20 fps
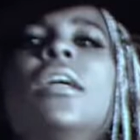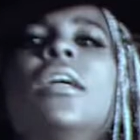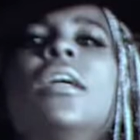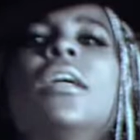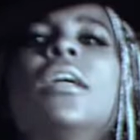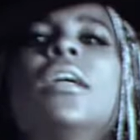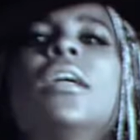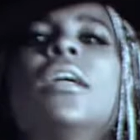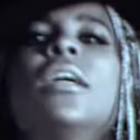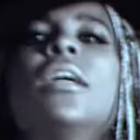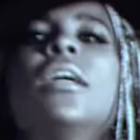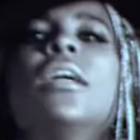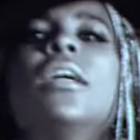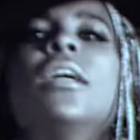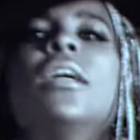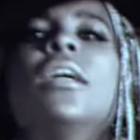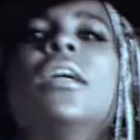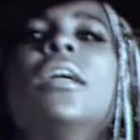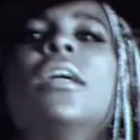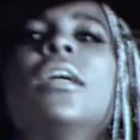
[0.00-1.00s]

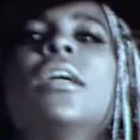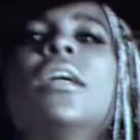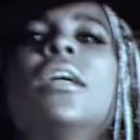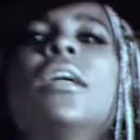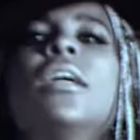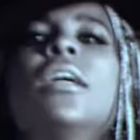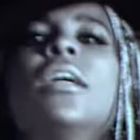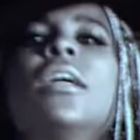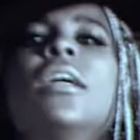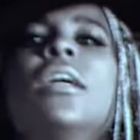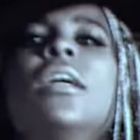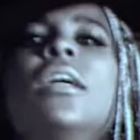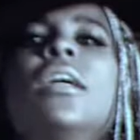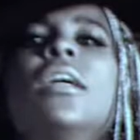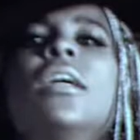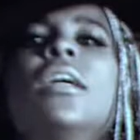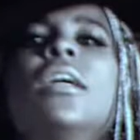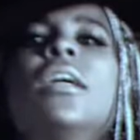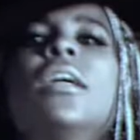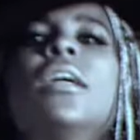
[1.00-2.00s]

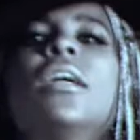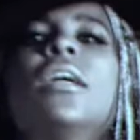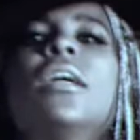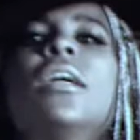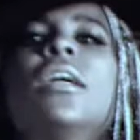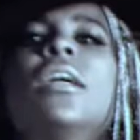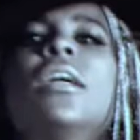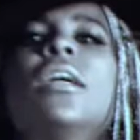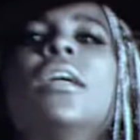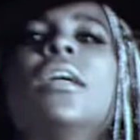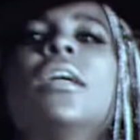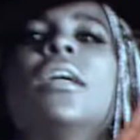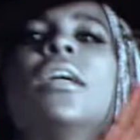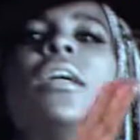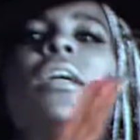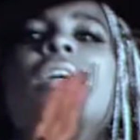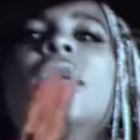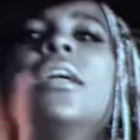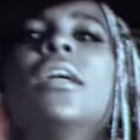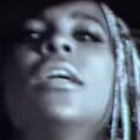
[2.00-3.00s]

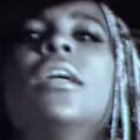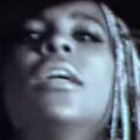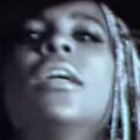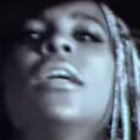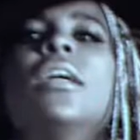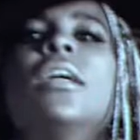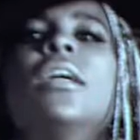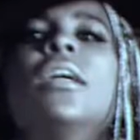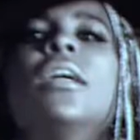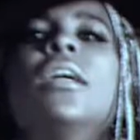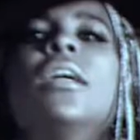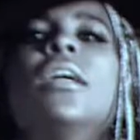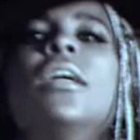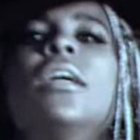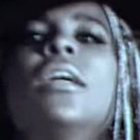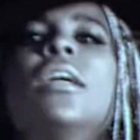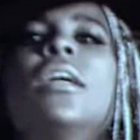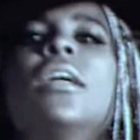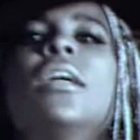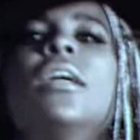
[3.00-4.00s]

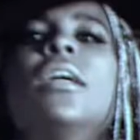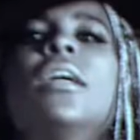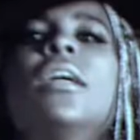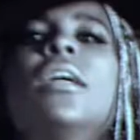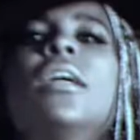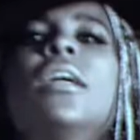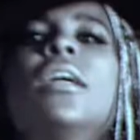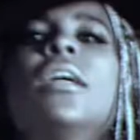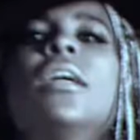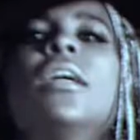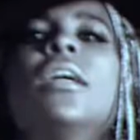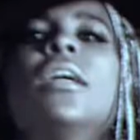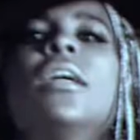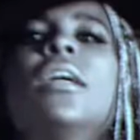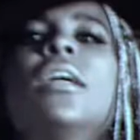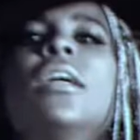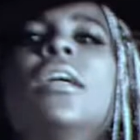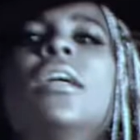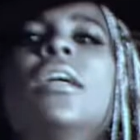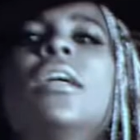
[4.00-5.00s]

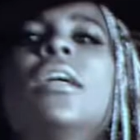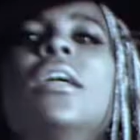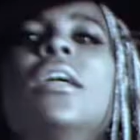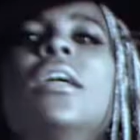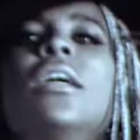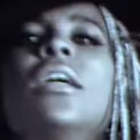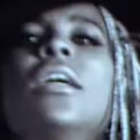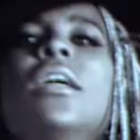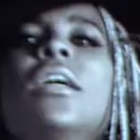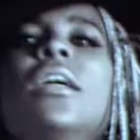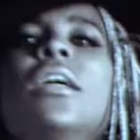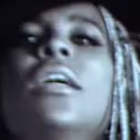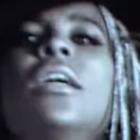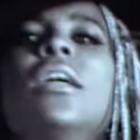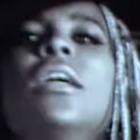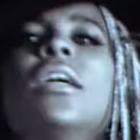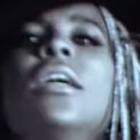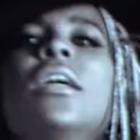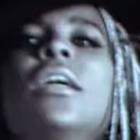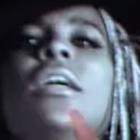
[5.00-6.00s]

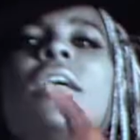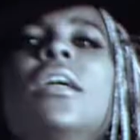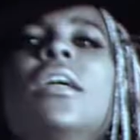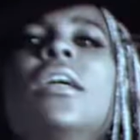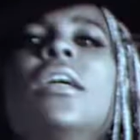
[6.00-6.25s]
[no speech]